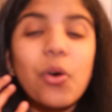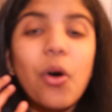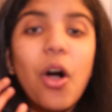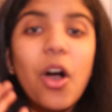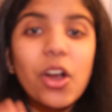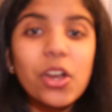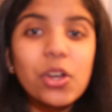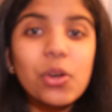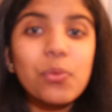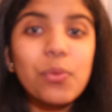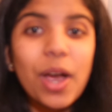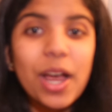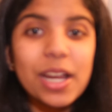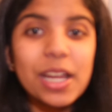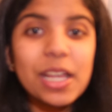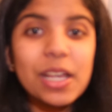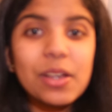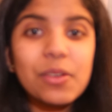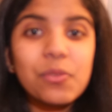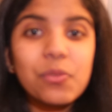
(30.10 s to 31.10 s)
are you
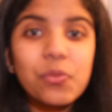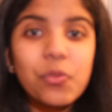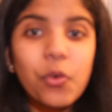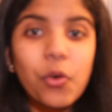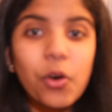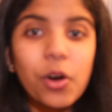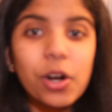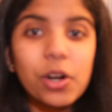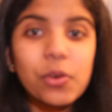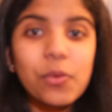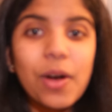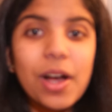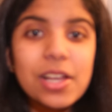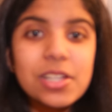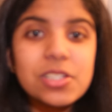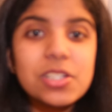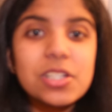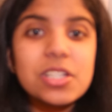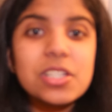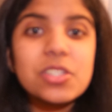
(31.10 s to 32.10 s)
ready for
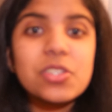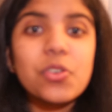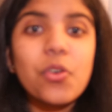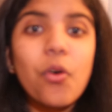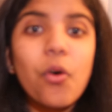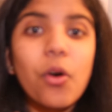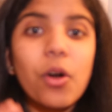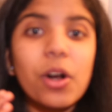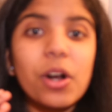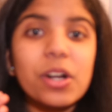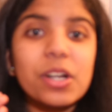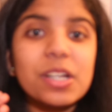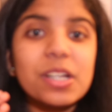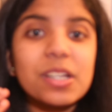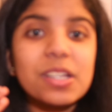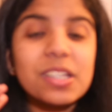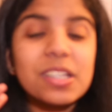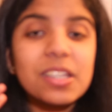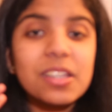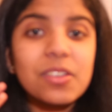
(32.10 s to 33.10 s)
questions or
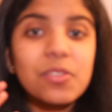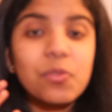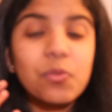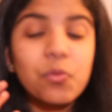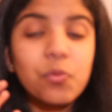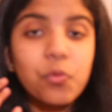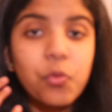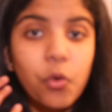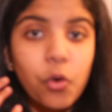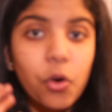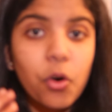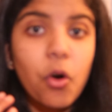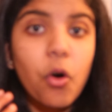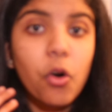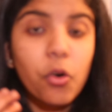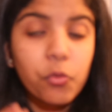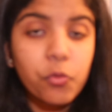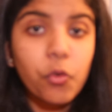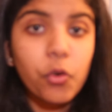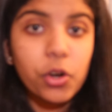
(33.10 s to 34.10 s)

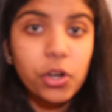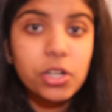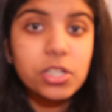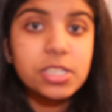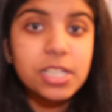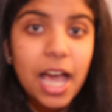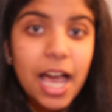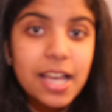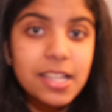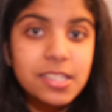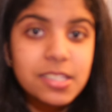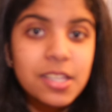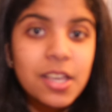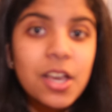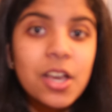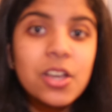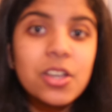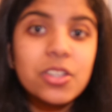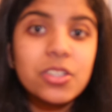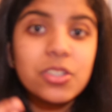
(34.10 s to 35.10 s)
for your test?
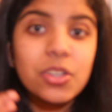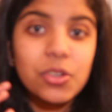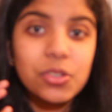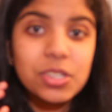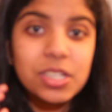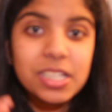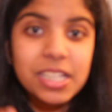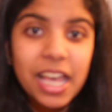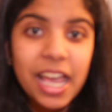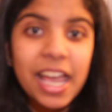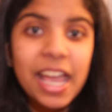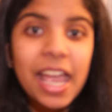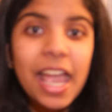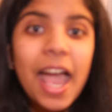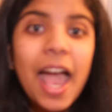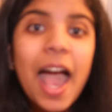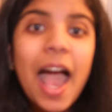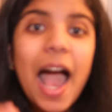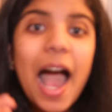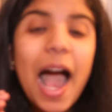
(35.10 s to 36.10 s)
So
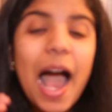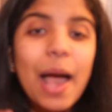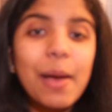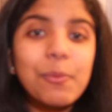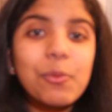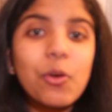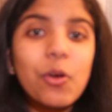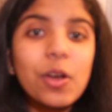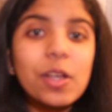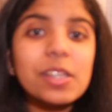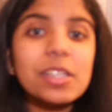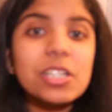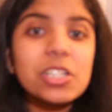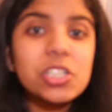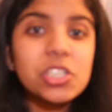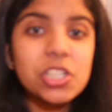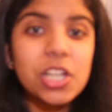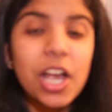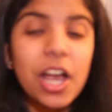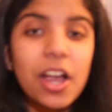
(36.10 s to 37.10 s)
today I'm going to
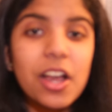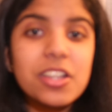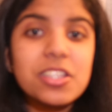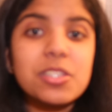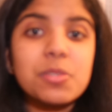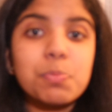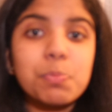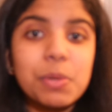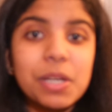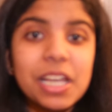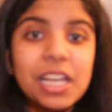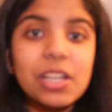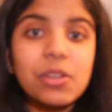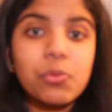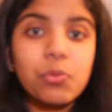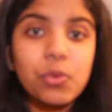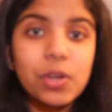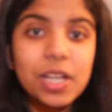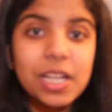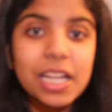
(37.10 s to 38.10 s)
share
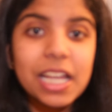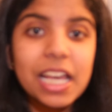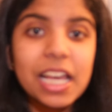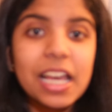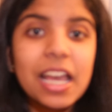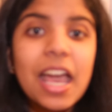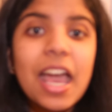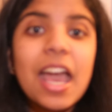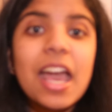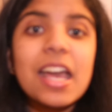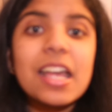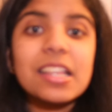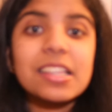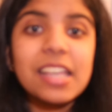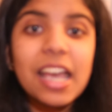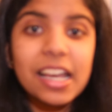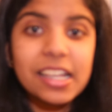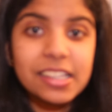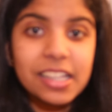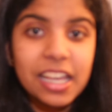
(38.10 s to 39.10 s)
speed reading
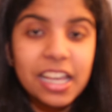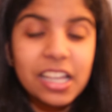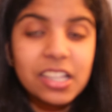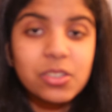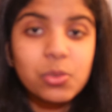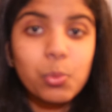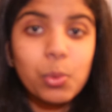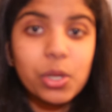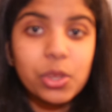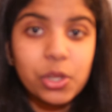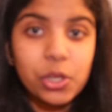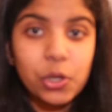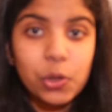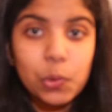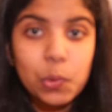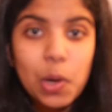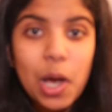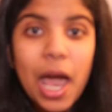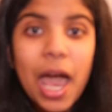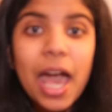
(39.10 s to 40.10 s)
techniques with
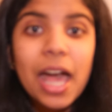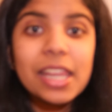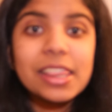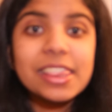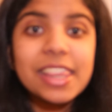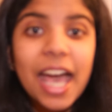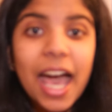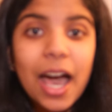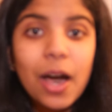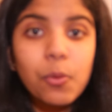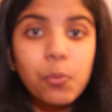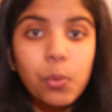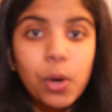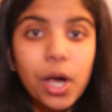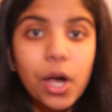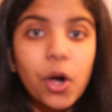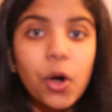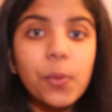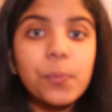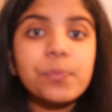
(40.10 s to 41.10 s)
you that
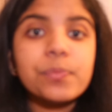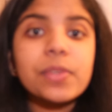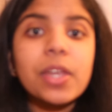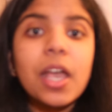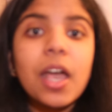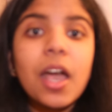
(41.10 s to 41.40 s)
will